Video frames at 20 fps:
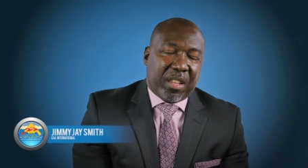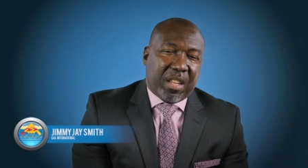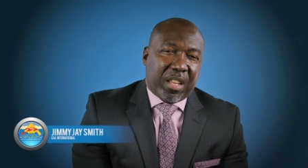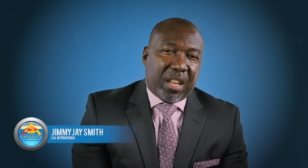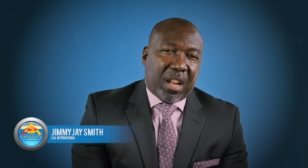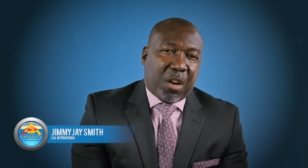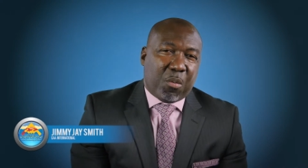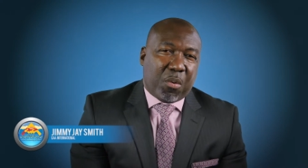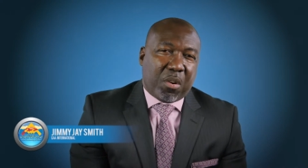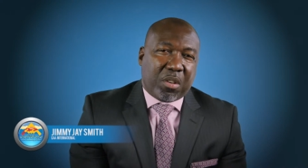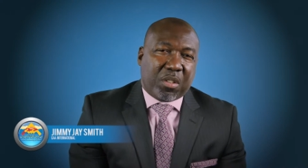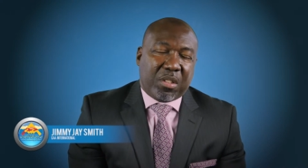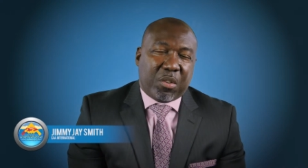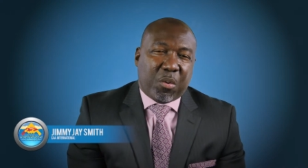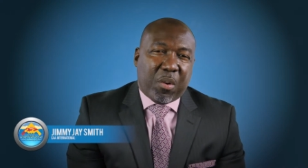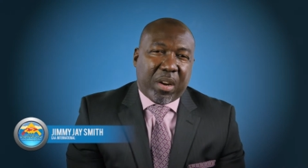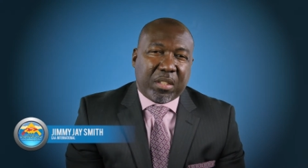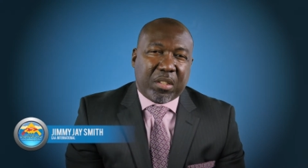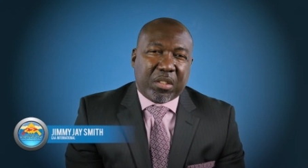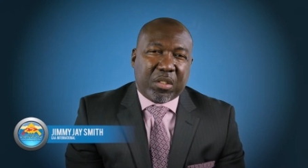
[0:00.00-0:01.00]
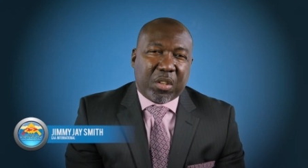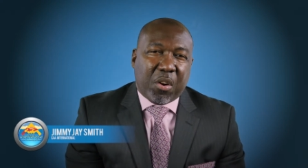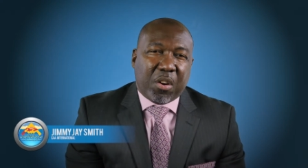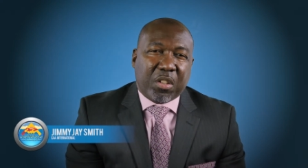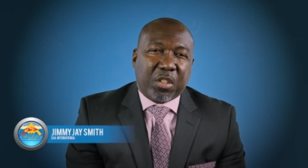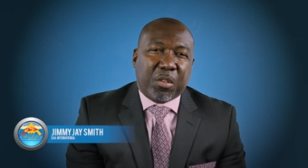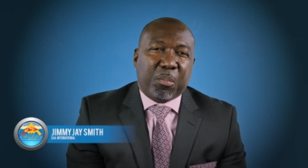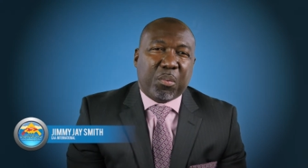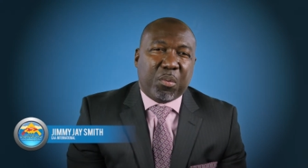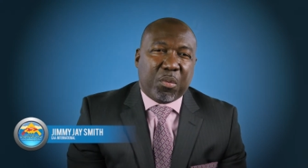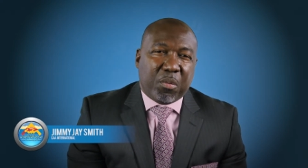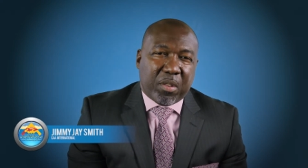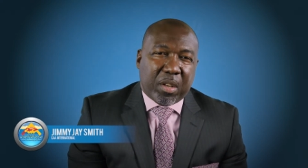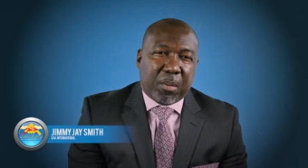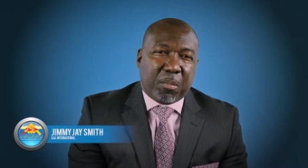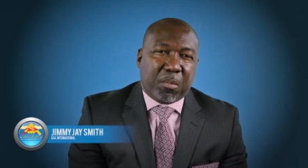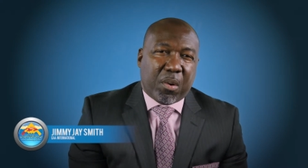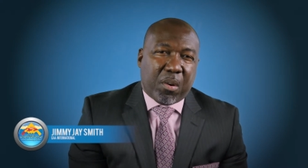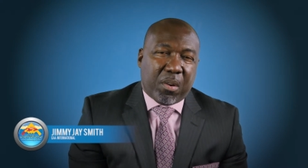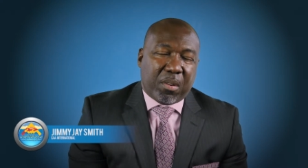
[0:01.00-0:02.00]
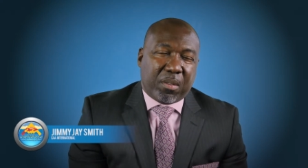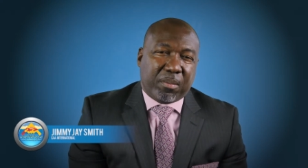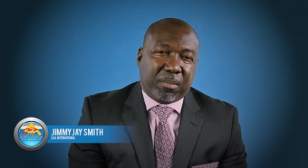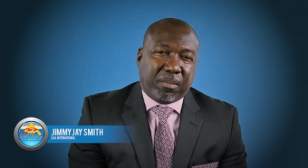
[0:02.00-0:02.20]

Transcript: and I work twice as hard to prove them wrong.